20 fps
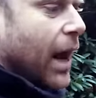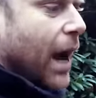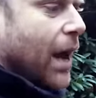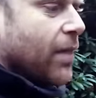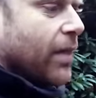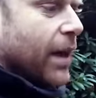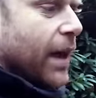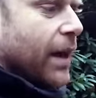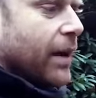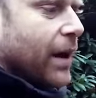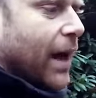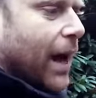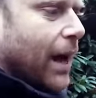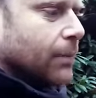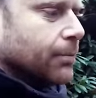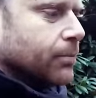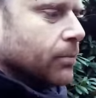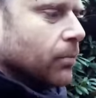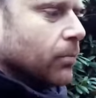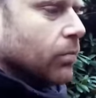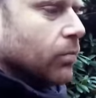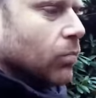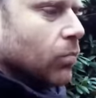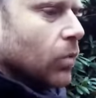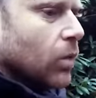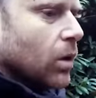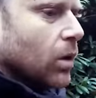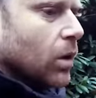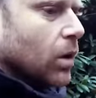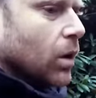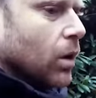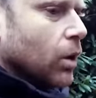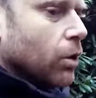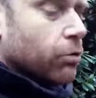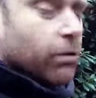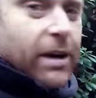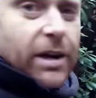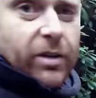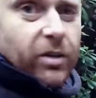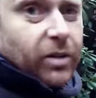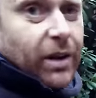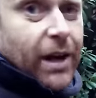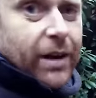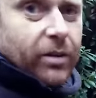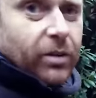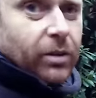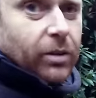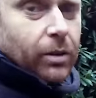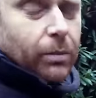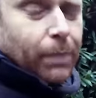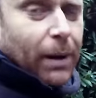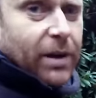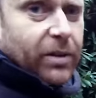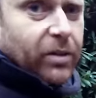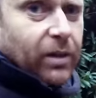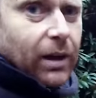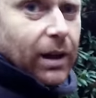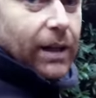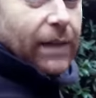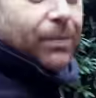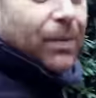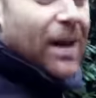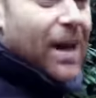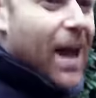and then um, reassess basically.